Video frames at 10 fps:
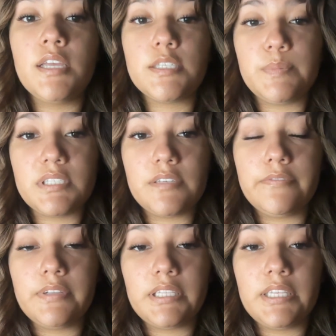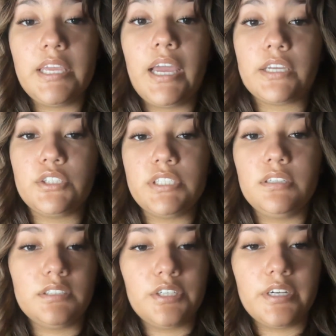specifically
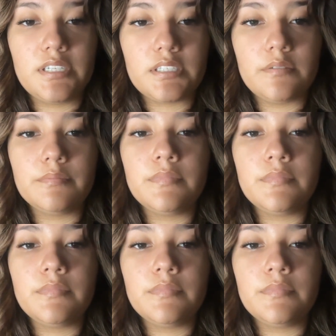utilitarianism.